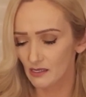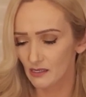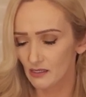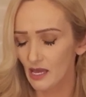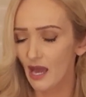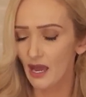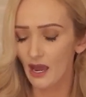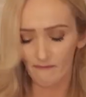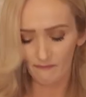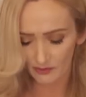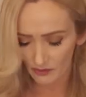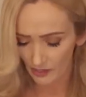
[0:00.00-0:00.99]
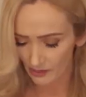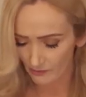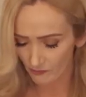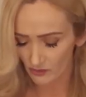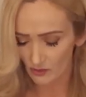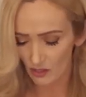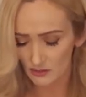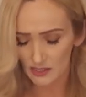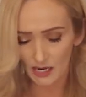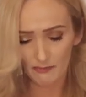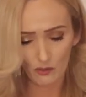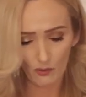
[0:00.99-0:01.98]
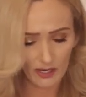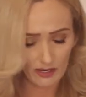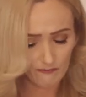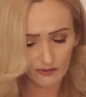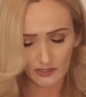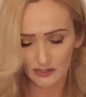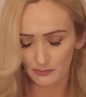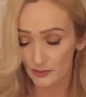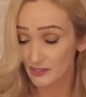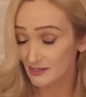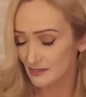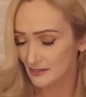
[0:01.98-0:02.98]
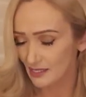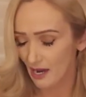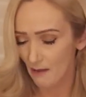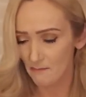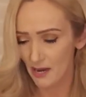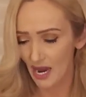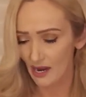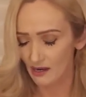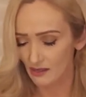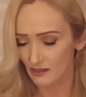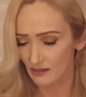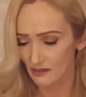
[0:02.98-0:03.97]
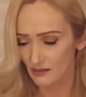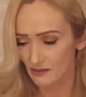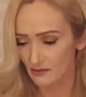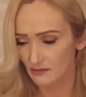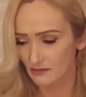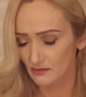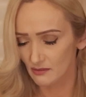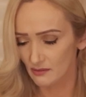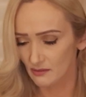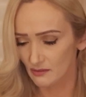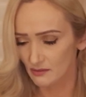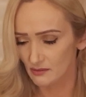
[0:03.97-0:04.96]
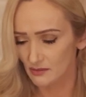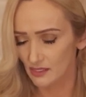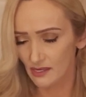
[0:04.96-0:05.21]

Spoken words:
Yeah, I feel like for a long time you waited for this person to come back, to